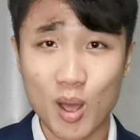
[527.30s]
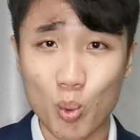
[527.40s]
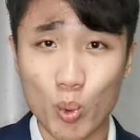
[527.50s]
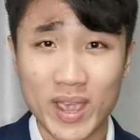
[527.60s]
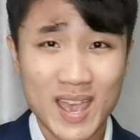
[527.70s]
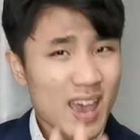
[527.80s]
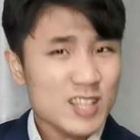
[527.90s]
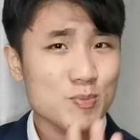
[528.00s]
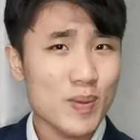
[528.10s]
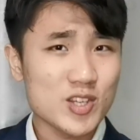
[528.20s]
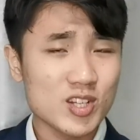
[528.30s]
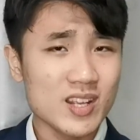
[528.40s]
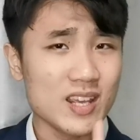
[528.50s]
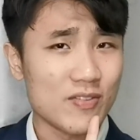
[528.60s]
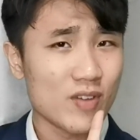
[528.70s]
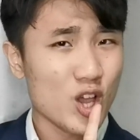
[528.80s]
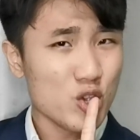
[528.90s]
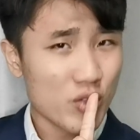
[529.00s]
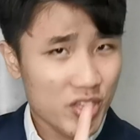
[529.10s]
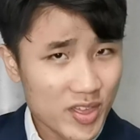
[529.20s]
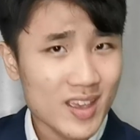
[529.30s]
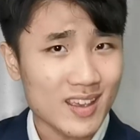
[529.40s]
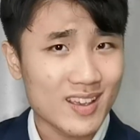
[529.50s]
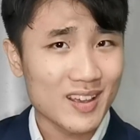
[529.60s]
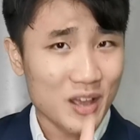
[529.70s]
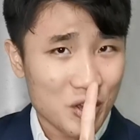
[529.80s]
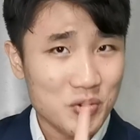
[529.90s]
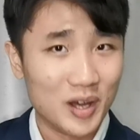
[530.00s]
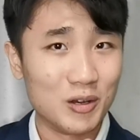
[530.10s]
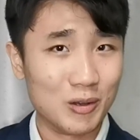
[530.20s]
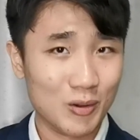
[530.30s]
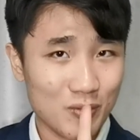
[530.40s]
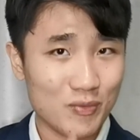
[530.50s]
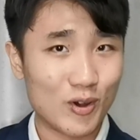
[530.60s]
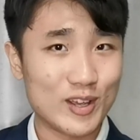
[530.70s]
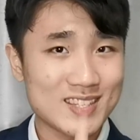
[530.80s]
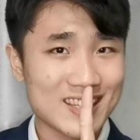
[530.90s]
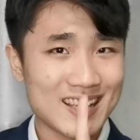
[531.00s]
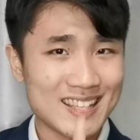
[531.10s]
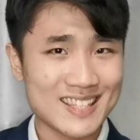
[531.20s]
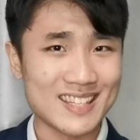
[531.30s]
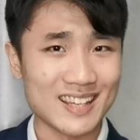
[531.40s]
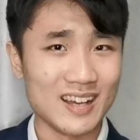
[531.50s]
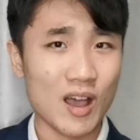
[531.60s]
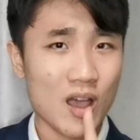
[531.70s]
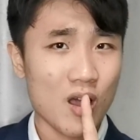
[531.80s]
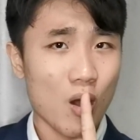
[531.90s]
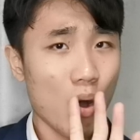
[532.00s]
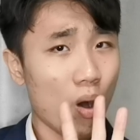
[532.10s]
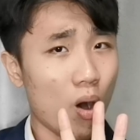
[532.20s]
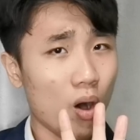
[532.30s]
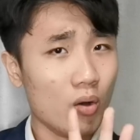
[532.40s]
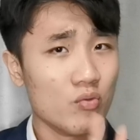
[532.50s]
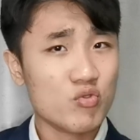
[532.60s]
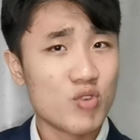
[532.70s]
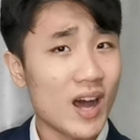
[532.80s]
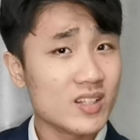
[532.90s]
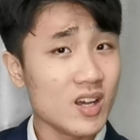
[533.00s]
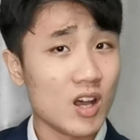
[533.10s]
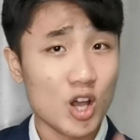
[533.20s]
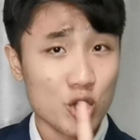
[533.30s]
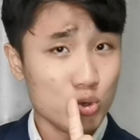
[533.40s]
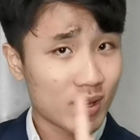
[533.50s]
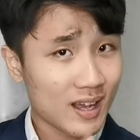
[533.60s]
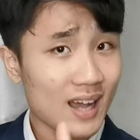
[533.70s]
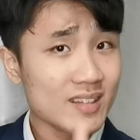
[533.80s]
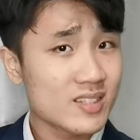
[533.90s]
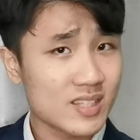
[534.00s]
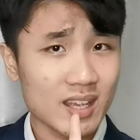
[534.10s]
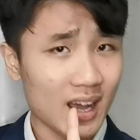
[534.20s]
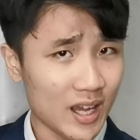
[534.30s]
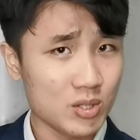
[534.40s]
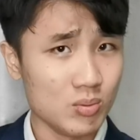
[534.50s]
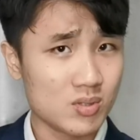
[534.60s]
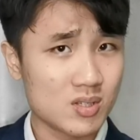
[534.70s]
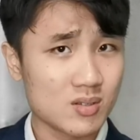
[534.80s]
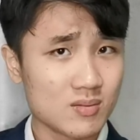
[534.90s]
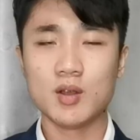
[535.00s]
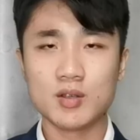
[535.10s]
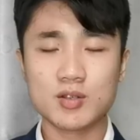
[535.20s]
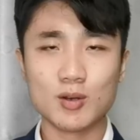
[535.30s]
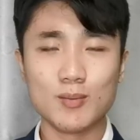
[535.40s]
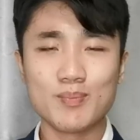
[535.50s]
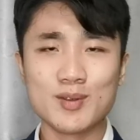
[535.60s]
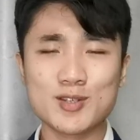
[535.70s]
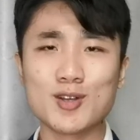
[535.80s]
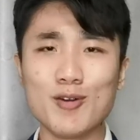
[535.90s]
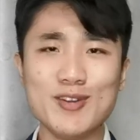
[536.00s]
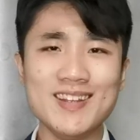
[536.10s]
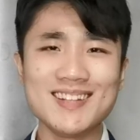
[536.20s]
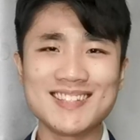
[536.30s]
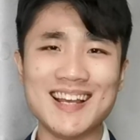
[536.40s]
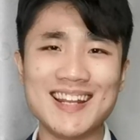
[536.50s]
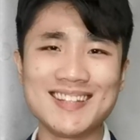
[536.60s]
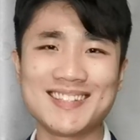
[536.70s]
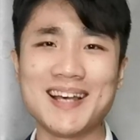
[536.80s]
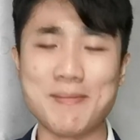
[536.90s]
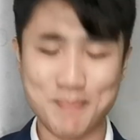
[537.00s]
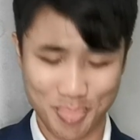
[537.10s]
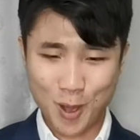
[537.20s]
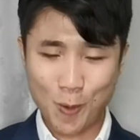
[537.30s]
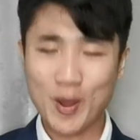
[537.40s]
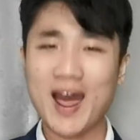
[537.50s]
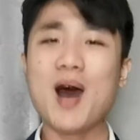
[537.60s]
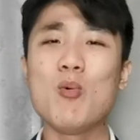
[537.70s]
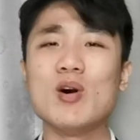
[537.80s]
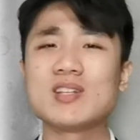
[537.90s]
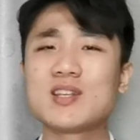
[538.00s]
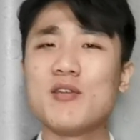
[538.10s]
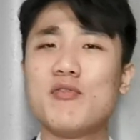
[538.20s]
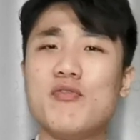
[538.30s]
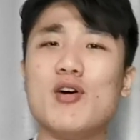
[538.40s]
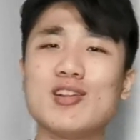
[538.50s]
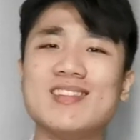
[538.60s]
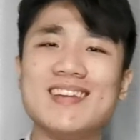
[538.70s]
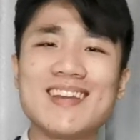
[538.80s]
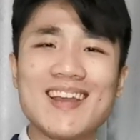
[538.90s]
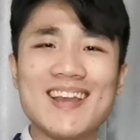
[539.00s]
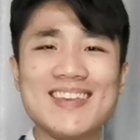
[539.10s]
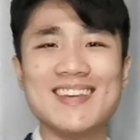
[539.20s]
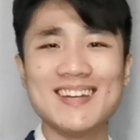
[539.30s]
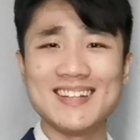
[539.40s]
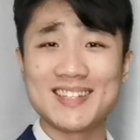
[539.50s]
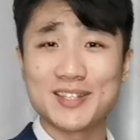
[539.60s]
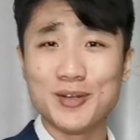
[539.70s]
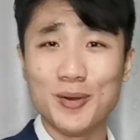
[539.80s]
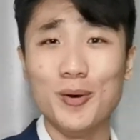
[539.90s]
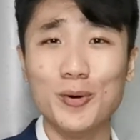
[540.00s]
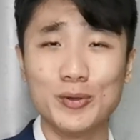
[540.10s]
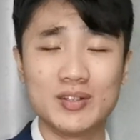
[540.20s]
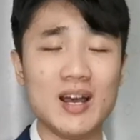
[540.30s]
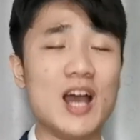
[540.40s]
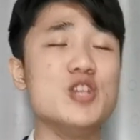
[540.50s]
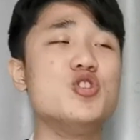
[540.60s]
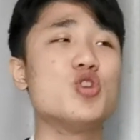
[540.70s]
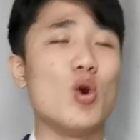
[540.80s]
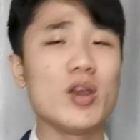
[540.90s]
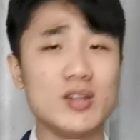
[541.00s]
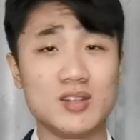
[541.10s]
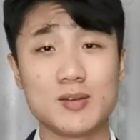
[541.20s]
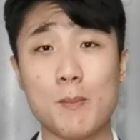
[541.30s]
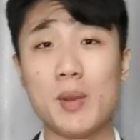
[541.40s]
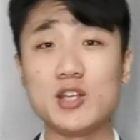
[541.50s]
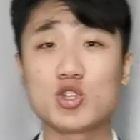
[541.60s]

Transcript: away, especially if you think you are low voice singer, or rather, you can't sing high notes. So, storytelling time. When I was 14 years old, I joined my